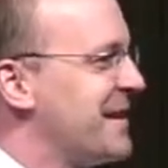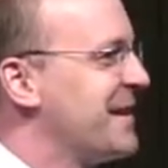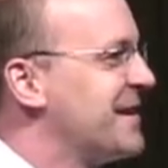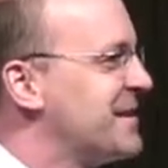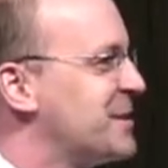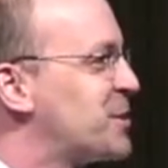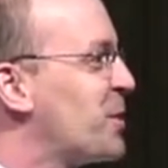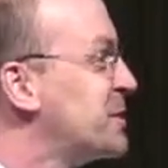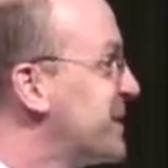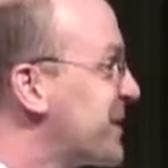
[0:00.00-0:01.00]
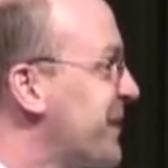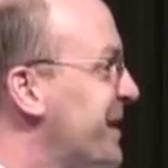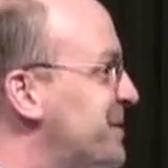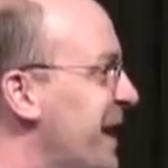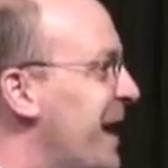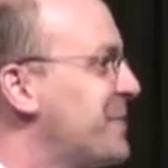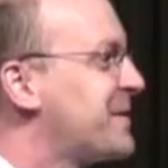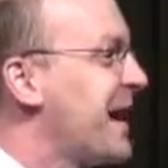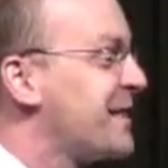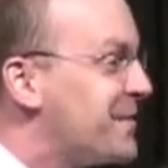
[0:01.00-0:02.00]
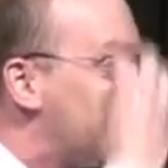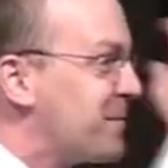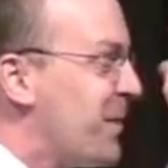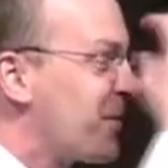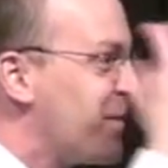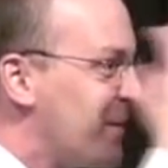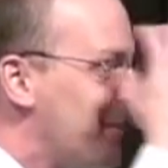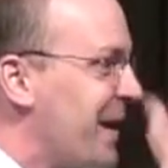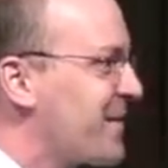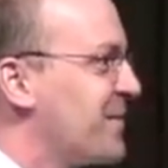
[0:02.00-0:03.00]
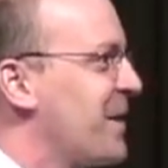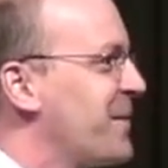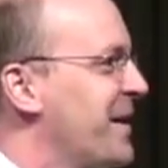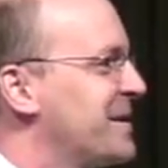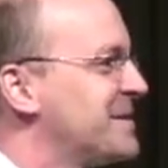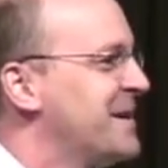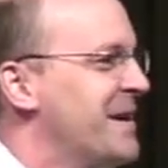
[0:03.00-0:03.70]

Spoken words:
The surgeon did a great job. They put both of them back in the right place.